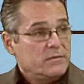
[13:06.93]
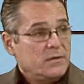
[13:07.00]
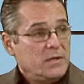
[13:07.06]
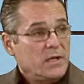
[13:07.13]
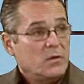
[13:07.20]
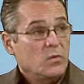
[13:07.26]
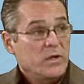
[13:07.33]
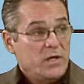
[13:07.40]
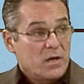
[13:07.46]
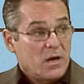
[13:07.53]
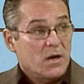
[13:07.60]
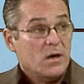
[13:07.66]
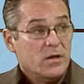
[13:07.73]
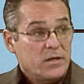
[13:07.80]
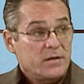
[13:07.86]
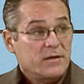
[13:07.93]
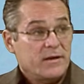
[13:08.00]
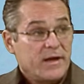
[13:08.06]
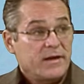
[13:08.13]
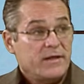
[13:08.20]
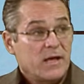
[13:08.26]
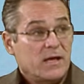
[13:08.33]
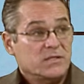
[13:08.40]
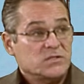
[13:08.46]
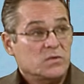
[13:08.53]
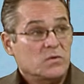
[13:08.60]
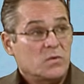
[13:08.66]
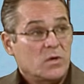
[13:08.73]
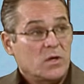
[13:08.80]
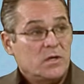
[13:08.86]
And we are in an ideological
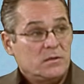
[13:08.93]
war.